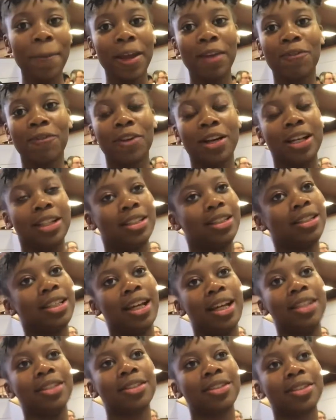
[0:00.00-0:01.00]
me for
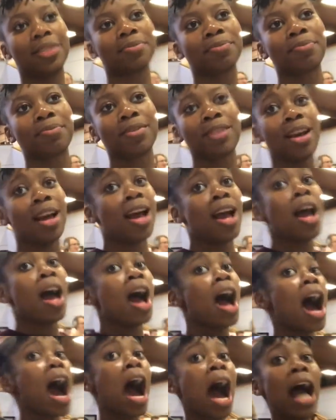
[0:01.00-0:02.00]
instance.
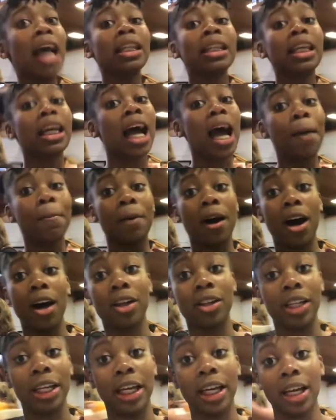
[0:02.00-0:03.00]
I think I'm
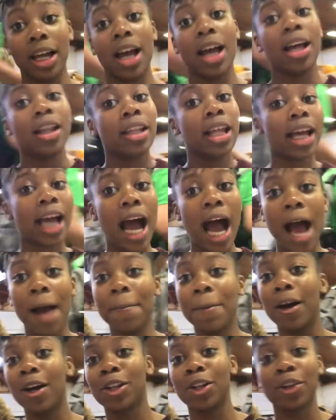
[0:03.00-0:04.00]
ugly. Like,
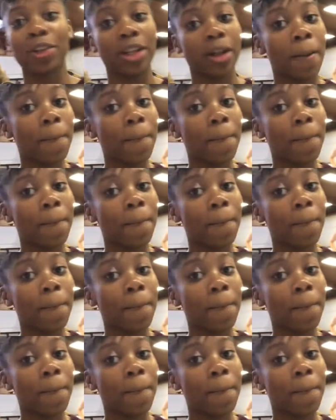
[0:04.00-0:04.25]
I'm uglier than